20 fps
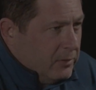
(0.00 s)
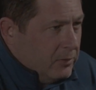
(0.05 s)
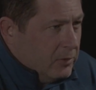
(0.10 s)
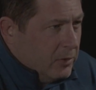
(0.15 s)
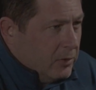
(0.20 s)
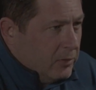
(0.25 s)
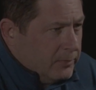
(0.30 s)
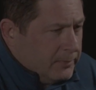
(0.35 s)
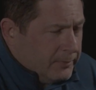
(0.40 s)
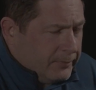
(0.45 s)

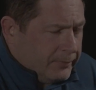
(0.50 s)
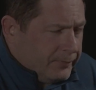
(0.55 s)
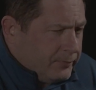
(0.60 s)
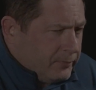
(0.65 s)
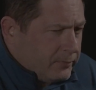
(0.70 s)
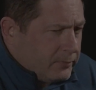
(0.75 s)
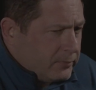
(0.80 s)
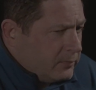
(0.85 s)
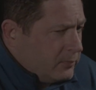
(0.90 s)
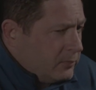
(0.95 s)
You know,
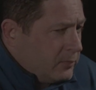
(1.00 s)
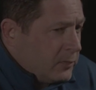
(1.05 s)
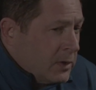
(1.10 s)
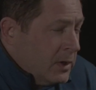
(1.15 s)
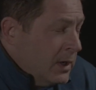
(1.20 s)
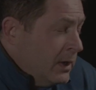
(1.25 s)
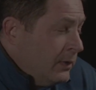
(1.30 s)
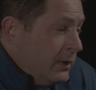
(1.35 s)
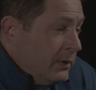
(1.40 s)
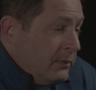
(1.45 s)

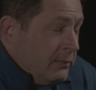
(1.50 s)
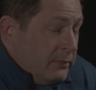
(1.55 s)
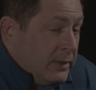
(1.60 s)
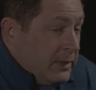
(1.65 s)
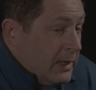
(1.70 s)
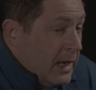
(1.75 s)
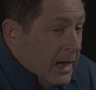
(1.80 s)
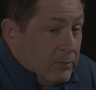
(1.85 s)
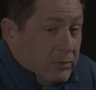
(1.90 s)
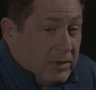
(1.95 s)
and then
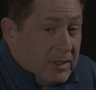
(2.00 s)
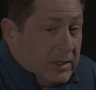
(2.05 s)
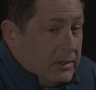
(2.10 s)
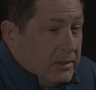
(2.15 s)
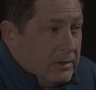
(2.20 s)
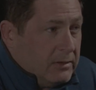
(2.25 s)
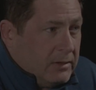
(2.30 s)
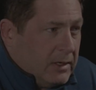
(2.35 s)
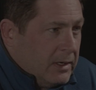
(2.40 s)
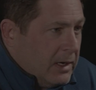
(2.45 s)
then I would
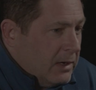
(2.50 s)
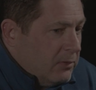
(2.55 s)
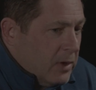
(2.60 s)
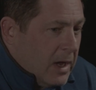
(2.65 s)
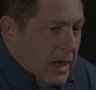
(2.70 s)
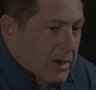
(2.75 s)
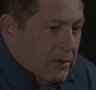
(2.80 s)
get it, and I,